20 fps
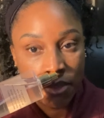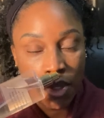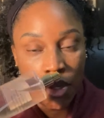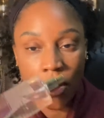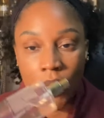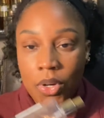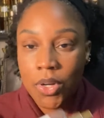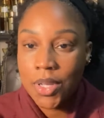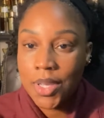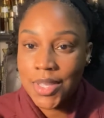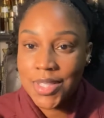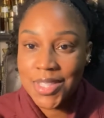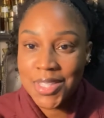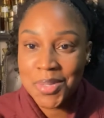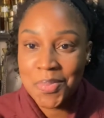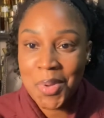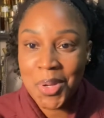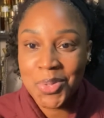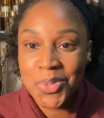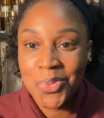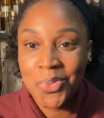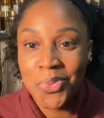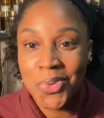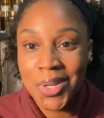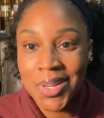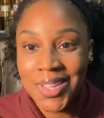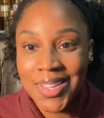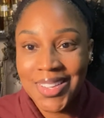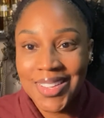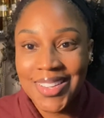Oh, it just smells
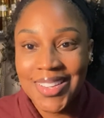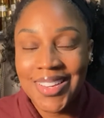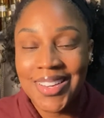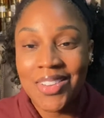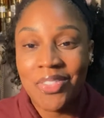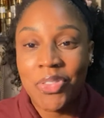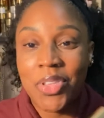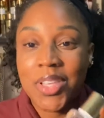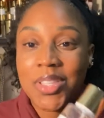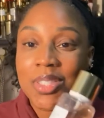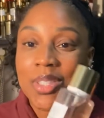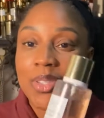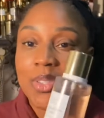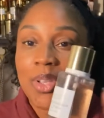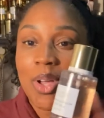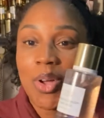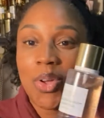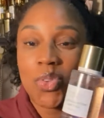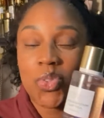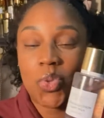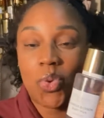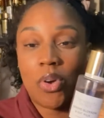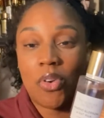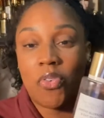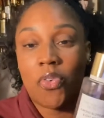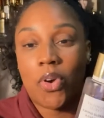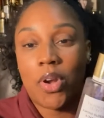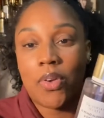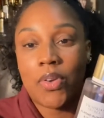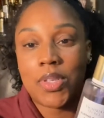really good. This is also a
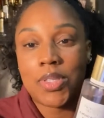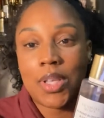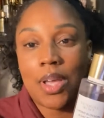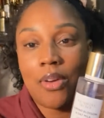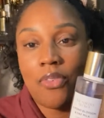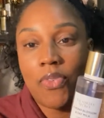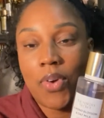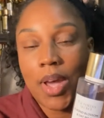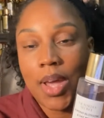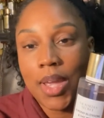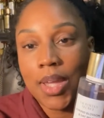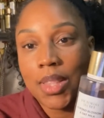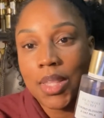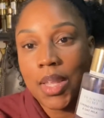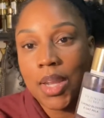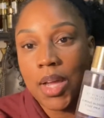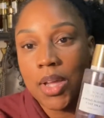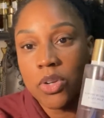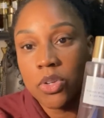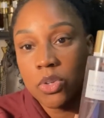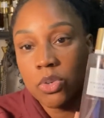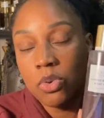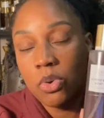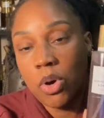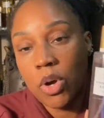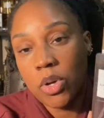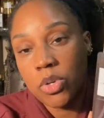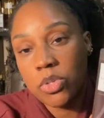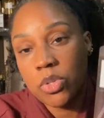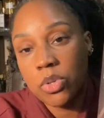fragrance I find that I do
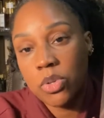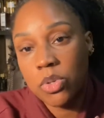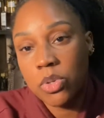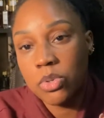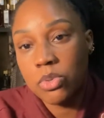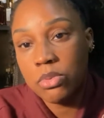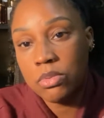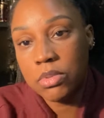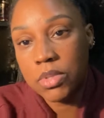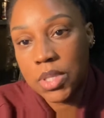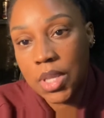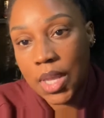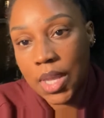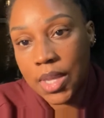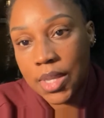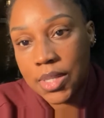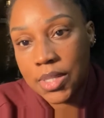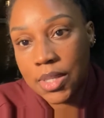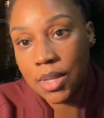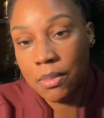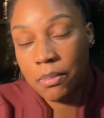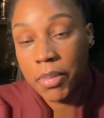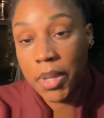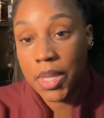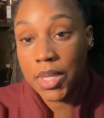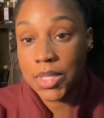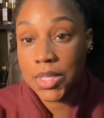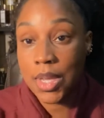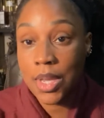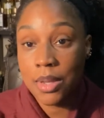also use as a
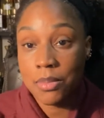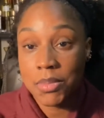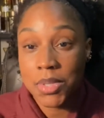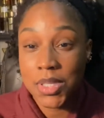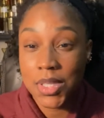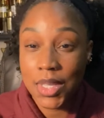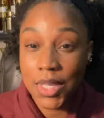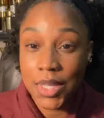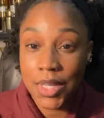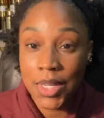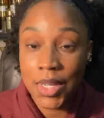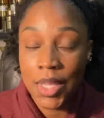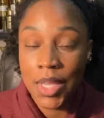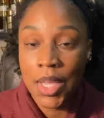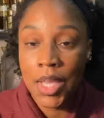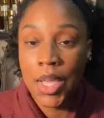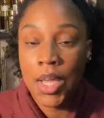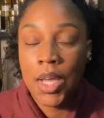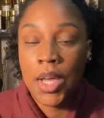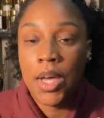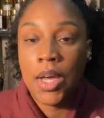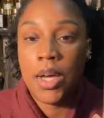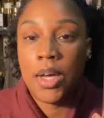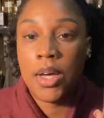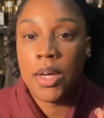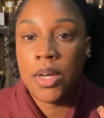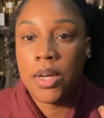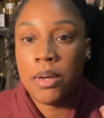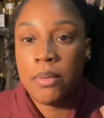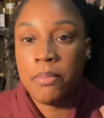bedtime scent,
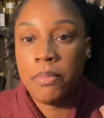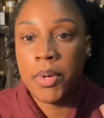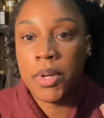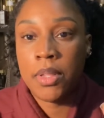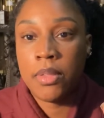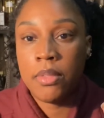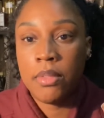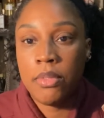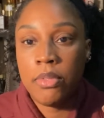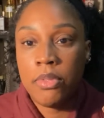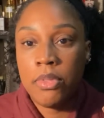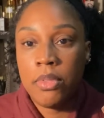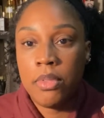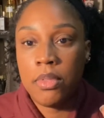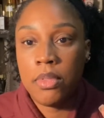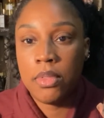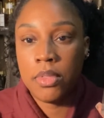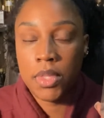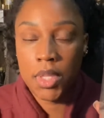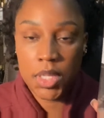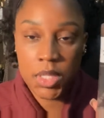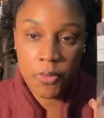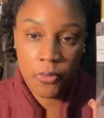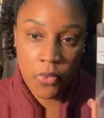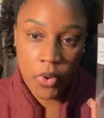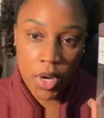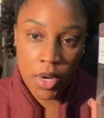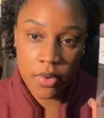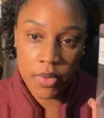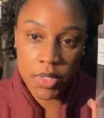but this
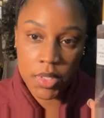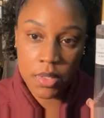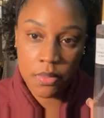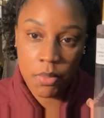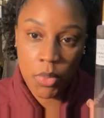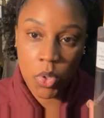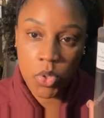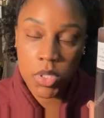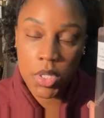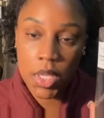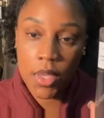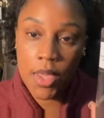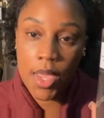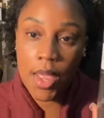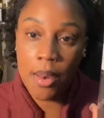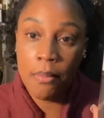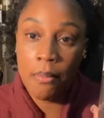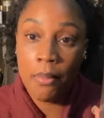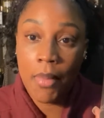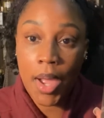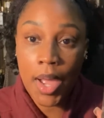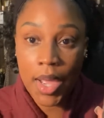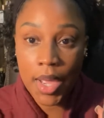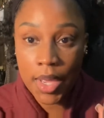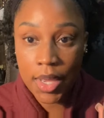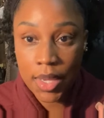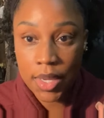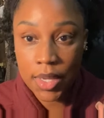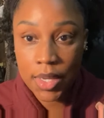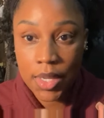fragrance mostly in
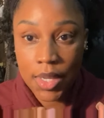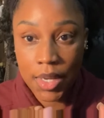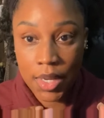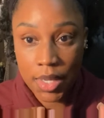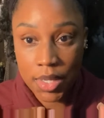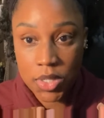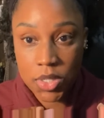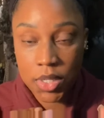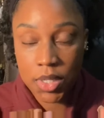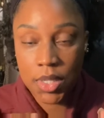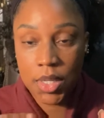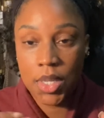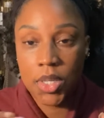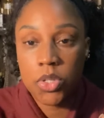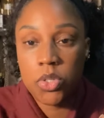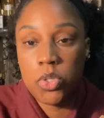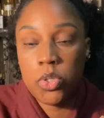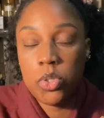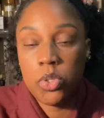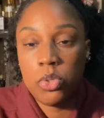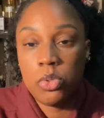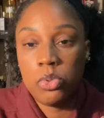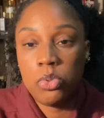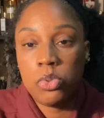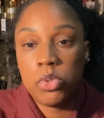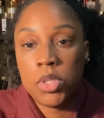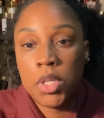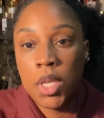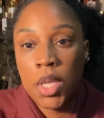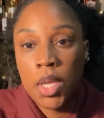my collection is
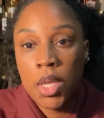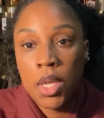used